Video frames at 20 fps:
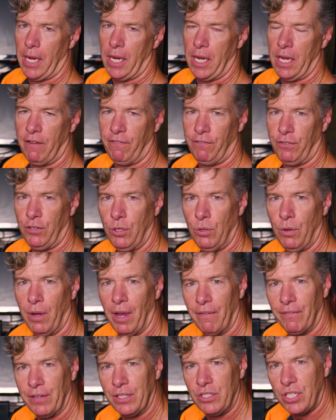if you
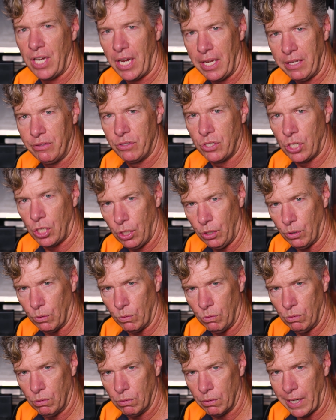have a Gen
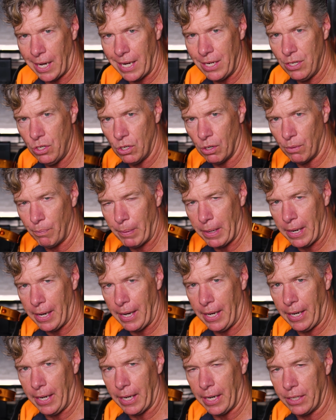2 and you're
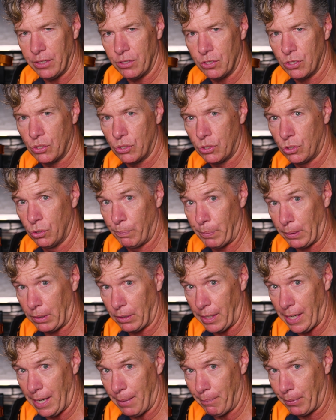buying a super
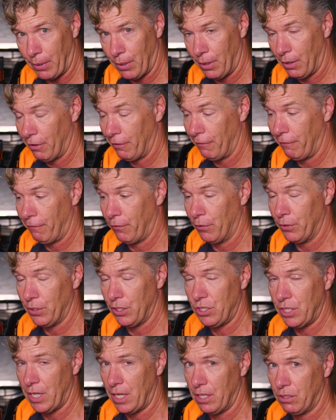clamp for
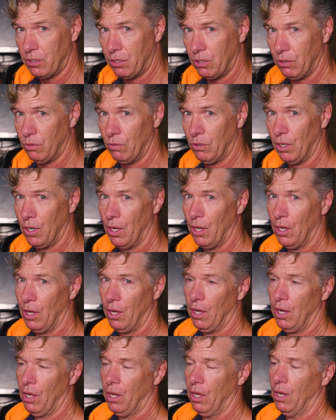the Gen 2,
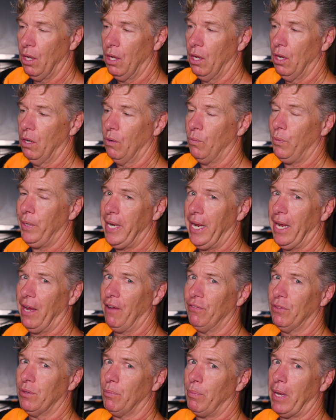we
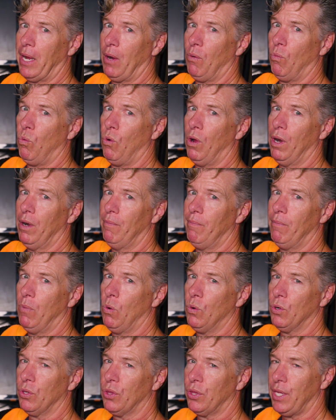have to buy one
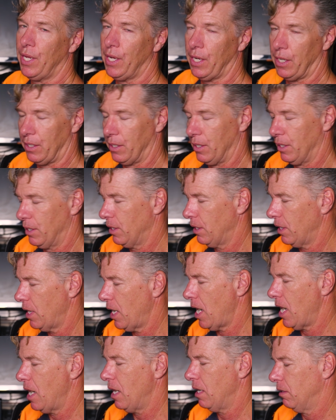more thing.
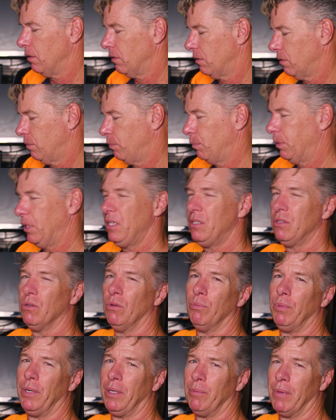And please
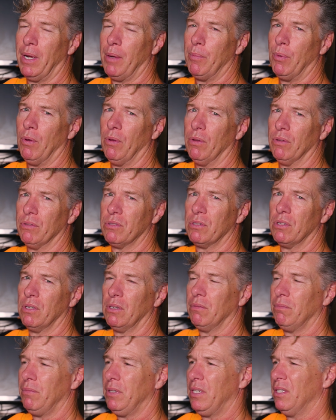don't break my balls,
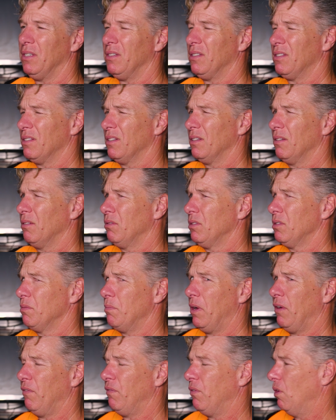because it wasn't
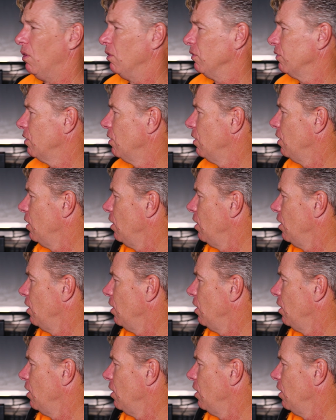my fault.